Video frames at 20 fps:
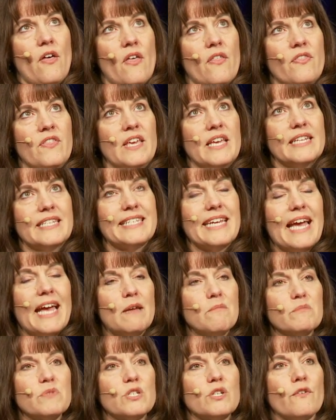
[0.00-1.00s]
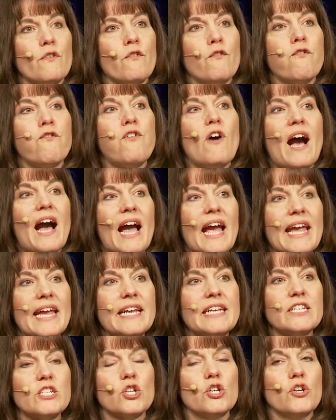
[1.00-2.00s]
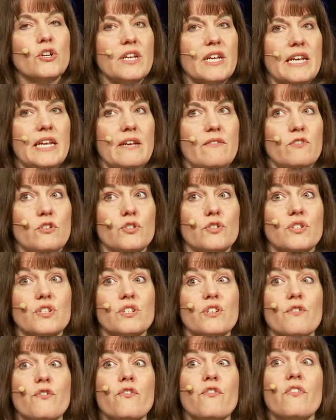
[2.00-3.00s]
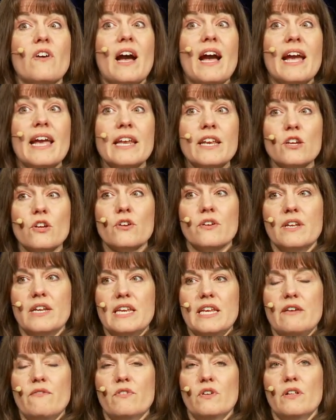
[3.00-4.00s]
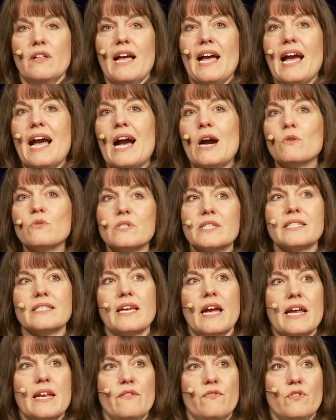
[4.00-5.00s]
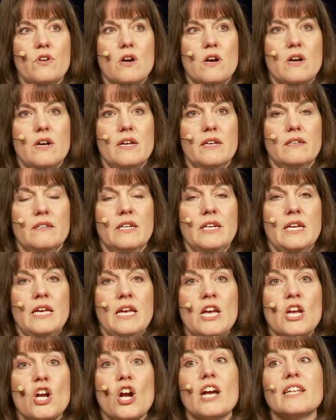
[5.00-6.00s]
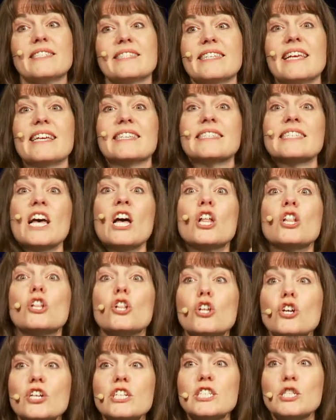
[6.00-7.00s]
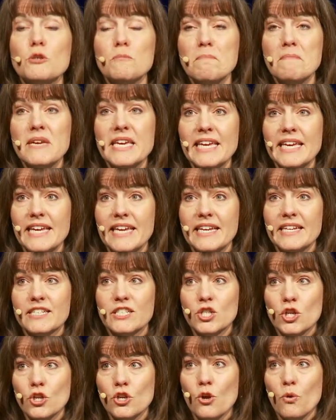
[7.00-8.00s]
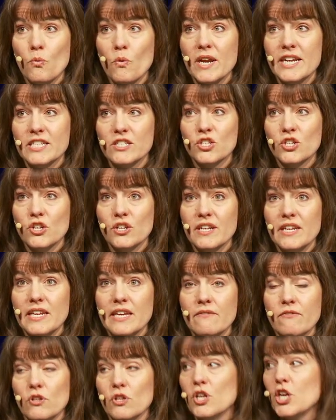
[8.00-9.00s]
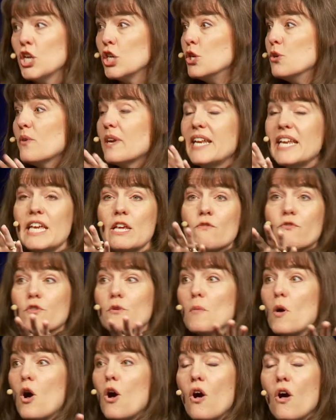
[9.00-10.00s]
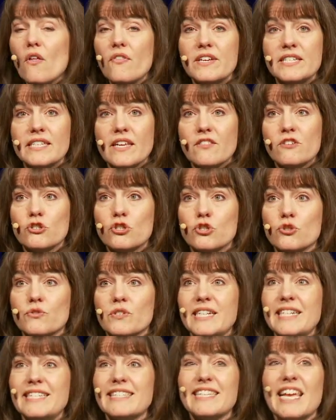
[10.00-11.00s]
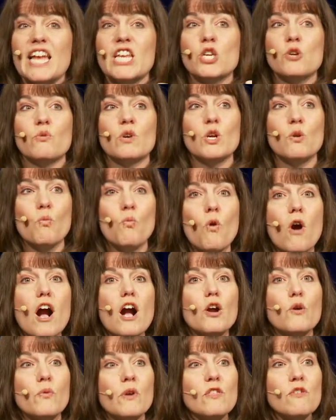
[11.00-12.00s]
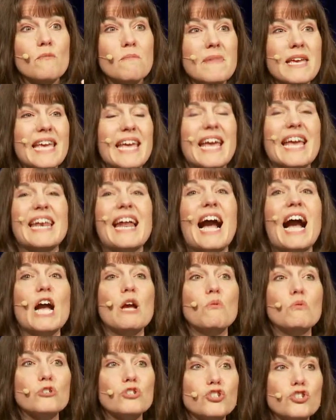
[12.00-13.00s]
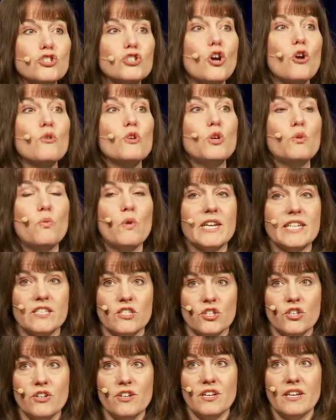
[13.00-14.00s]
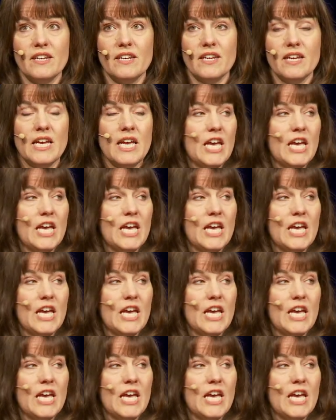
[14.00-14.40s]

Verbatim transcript: the attempt to find good and evil, to define good and evil outside of God. God says, Look to me to know what is good and evil. You can eat from all these other trees and you can walk with me and I will show you what is good.